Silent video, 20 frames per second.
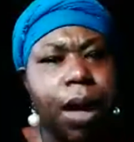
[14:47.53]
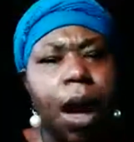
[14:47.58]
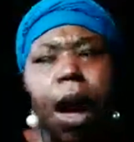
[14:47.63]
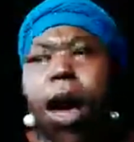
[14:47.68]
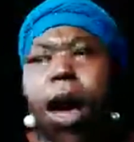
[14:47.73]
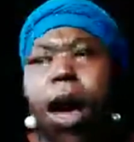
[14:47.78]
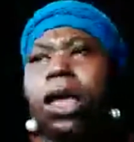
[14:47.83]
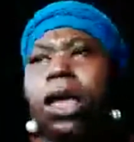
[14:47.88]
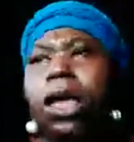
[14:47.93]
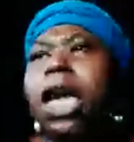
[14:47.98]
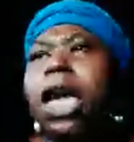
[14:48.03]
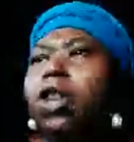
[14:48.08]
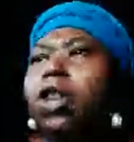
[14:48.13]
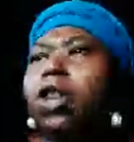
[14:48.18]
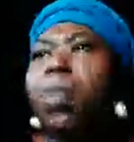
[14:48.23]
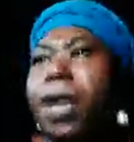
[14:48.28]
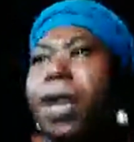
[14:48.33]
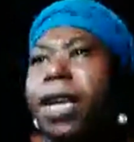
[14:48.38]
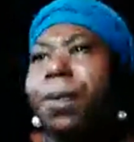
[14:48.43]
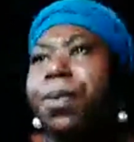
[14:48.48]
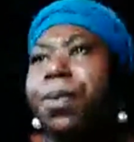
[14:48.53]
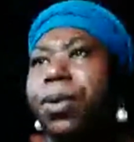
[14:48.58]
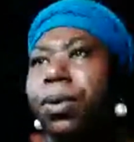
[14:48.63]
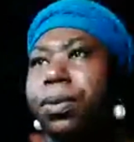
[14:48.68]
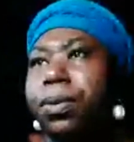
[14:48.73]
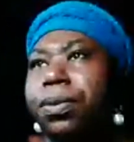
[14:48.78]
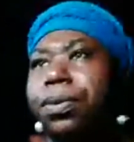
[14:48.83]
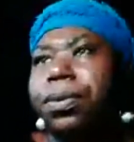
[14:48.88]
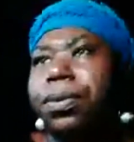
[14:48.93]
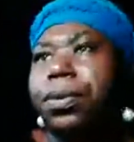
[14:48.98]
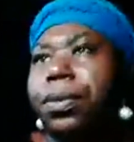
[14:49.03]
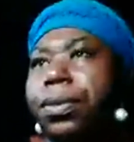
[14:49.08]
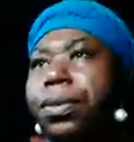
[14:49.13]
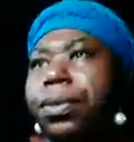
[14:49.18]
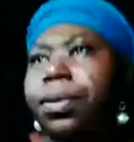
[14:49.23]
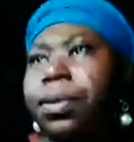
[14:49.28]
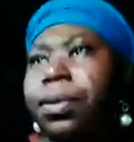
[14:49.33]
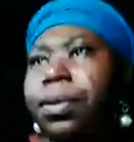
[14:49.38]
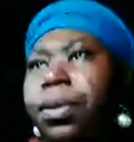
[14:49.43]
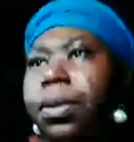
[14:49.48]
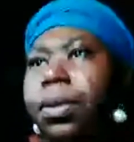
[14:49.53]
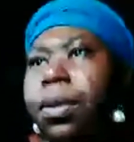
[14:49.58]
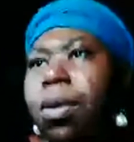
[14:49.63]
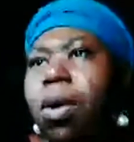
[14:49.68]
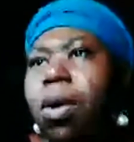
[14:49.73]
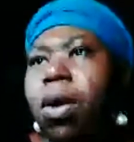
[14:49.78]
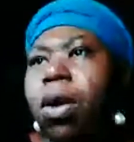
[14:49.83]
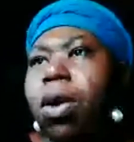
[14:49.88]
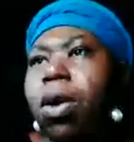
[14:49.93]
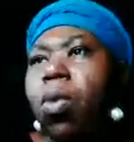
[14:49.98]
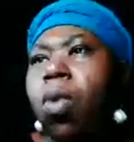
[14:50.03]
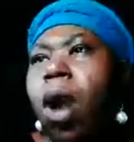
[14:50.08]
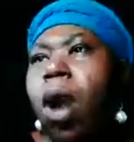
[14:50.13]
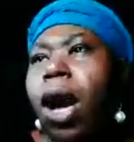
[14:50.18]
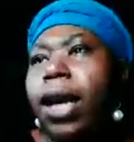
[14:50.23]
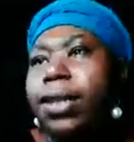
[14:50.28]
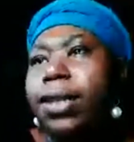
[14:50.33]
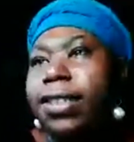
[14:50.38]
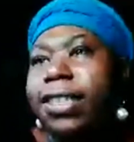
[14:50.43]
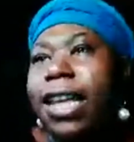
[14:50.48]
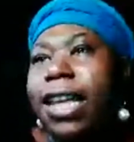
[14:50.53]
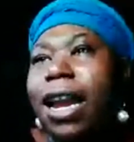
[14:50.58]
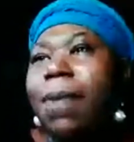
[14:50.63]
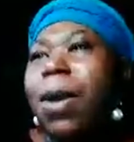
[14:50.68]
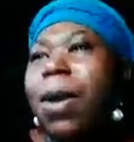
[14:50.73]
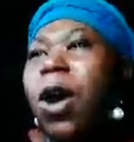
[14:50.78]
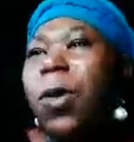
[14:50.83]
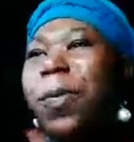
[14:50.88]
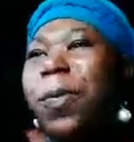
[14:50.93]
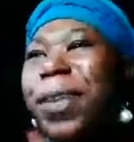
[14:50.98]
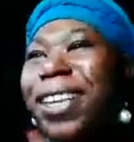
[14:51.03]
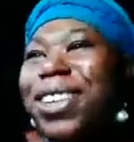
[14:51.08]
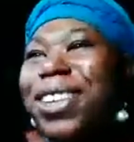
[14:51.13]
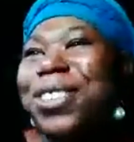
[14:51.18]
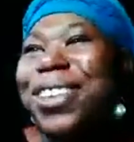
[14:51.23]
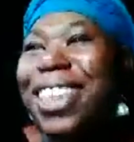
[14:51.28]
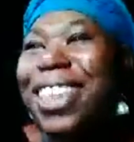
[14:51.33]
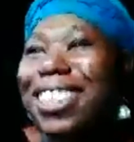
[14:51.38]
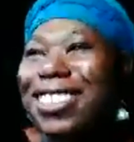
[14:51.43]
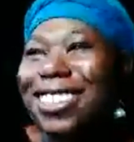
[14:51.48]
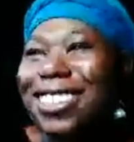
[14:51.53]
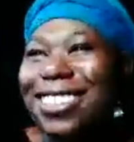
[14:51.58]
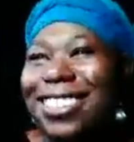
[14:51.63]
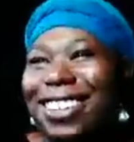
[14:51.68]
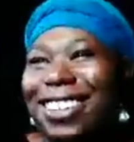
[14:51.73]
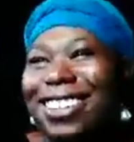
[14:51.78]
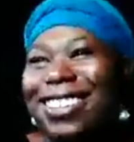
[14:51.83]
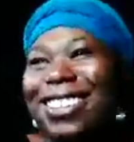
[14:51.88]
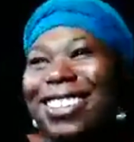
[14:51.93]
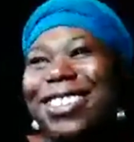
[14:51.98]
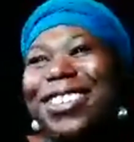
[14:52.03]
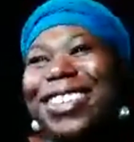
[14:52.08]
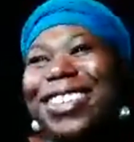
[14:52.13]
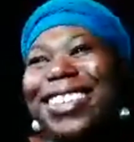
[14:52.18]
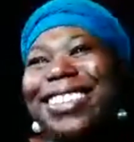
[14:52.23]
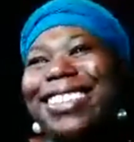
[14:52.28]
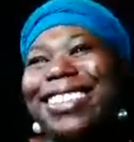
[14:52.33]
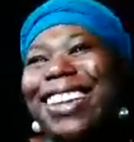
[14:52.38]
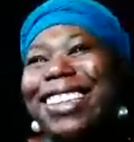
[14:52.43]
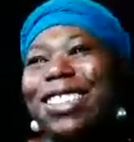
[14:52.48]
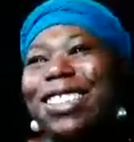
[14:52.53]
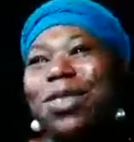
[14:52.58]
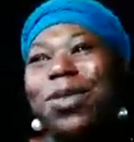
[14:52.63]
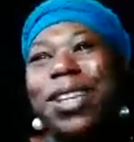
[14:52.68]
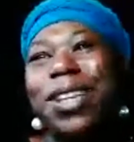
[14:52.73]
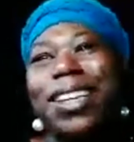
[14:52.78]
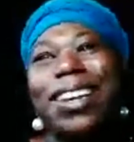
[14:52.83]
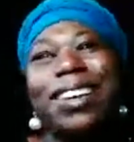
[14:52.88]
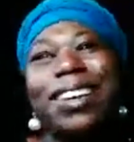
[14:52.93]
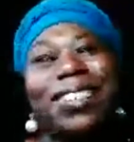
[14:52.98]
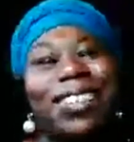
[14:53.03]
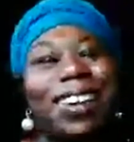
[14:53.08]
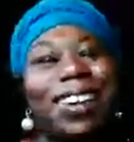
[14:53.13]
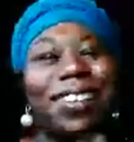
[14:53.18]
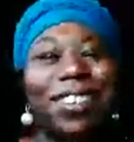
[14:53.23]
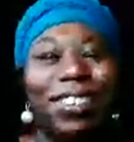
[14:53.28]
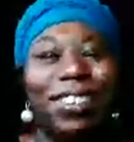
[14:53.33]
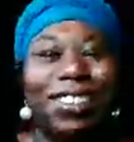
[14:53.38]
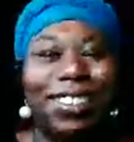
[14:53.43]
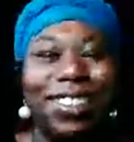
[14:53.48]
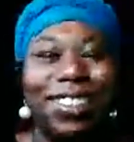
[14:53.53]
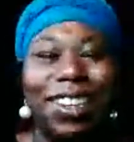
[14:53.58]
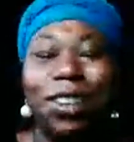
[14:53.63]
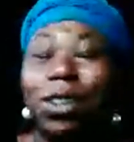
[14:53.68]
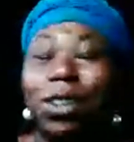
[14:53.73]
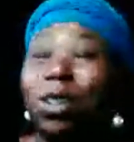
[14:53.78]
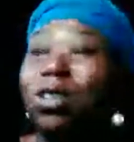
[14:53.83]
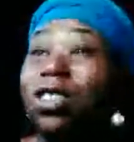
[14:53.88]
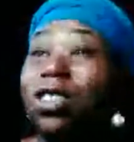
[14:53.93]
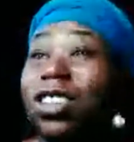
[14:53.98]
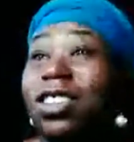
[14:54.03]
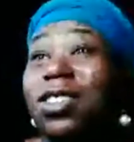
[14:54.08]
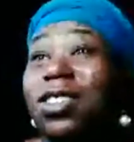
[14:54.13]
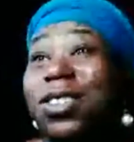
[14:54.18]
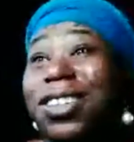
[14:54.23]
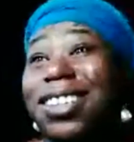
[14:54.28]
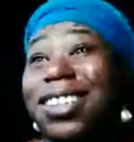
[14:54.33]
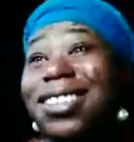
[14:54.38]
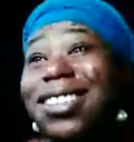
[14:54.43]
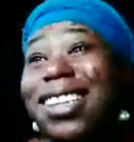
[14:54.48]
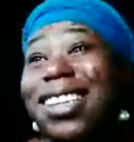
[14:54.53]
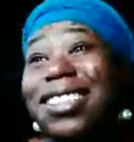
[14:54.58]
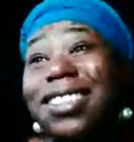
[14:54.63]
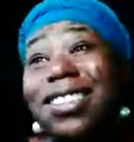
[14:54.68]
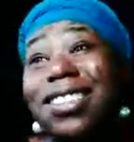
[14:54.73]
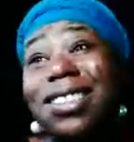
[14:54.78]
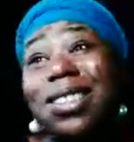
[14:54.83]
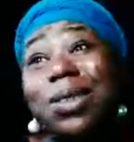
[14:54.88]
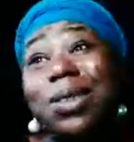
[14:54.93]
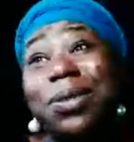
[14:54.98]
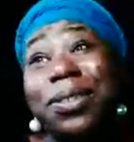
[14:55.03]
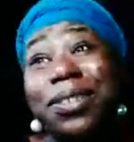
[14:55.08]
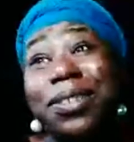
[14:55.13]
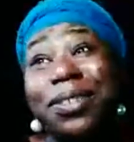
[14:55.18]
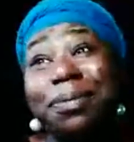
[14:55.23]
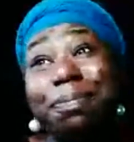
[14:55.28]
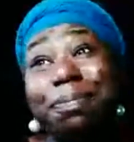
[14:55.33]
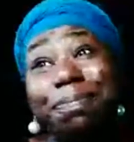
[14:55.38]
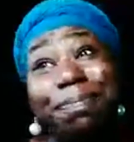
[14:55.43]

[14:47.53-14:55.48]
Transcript: All of those people. Or the ones that I'm hoping you get your just due in this next 20 years. I don't know what to tell you. You should have took this lesson sooner.